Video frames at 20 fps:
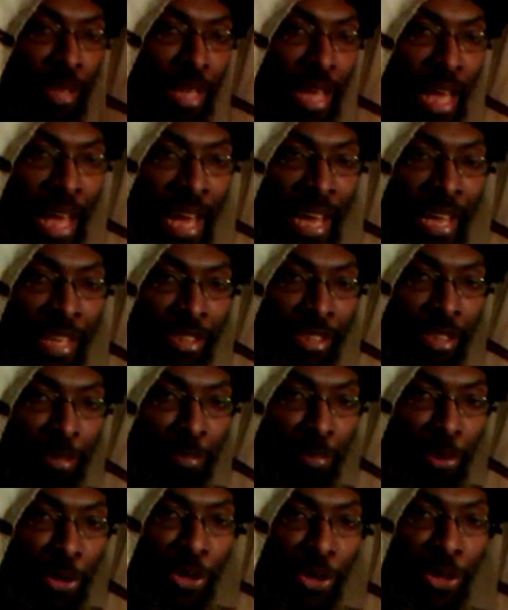as
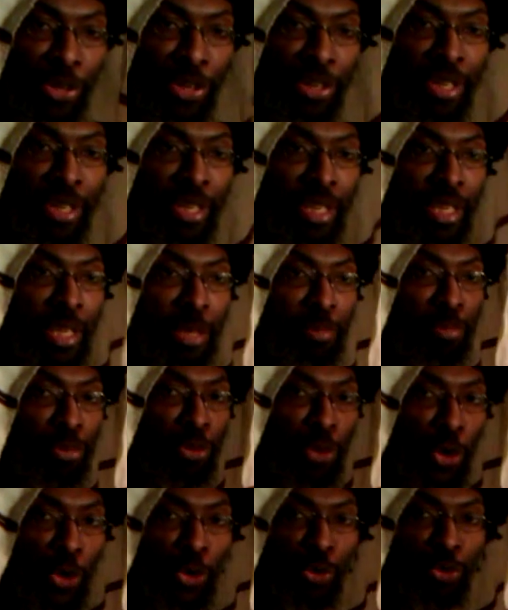per
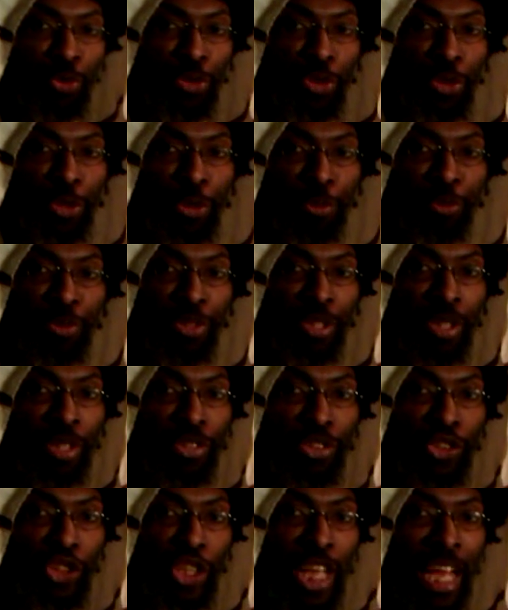Proverbs
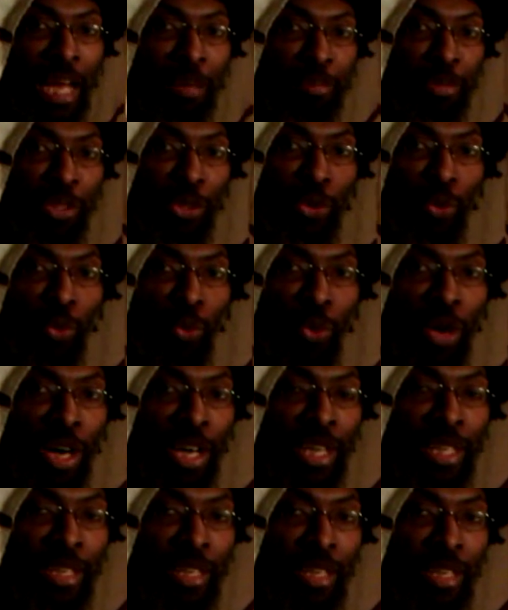chapter
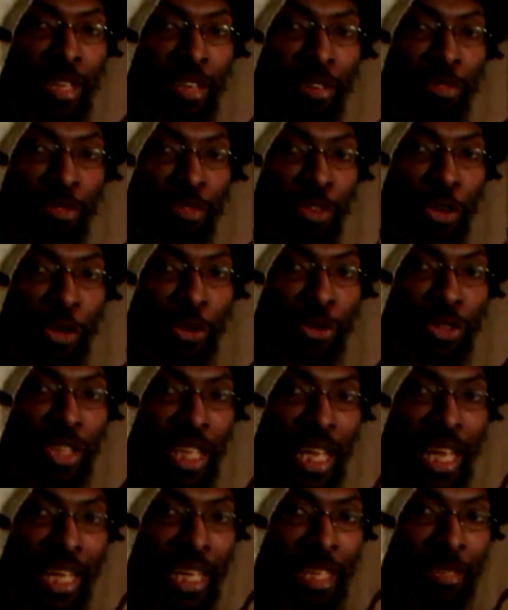1 verse
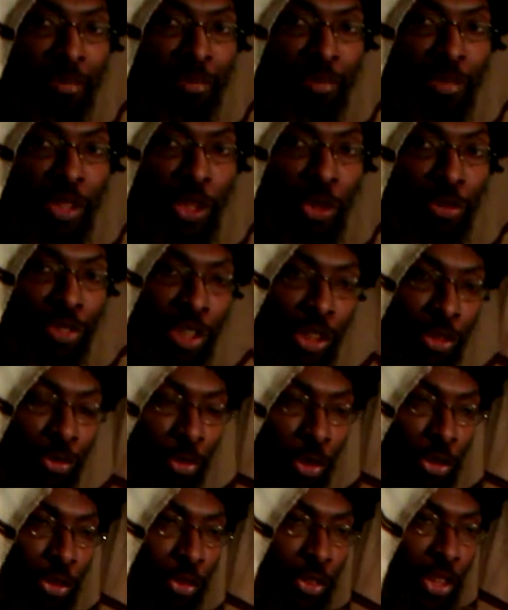8. You'll see,
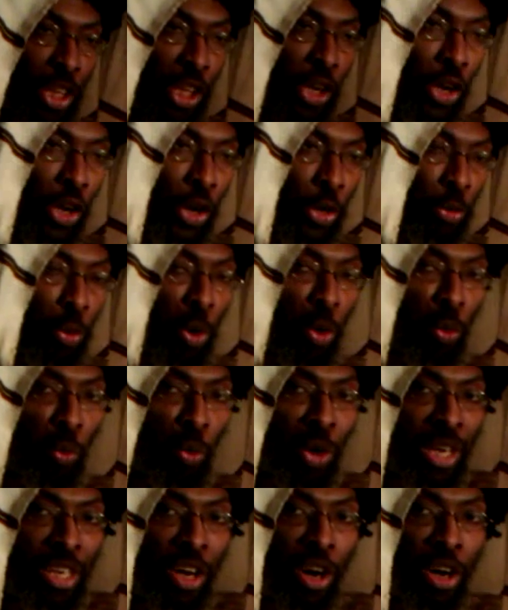first of all, to learn, well,
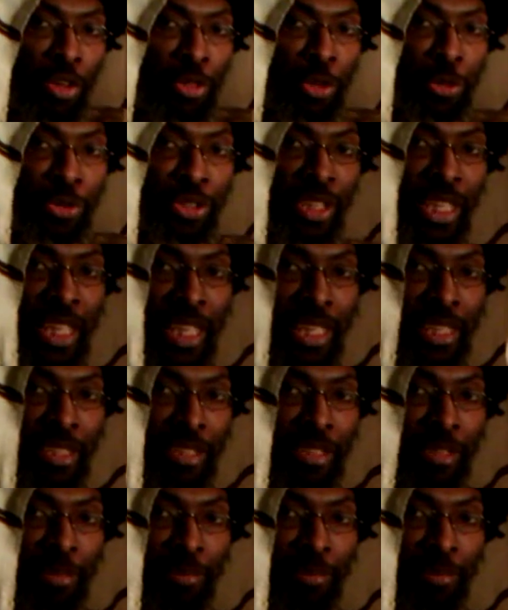what are those things?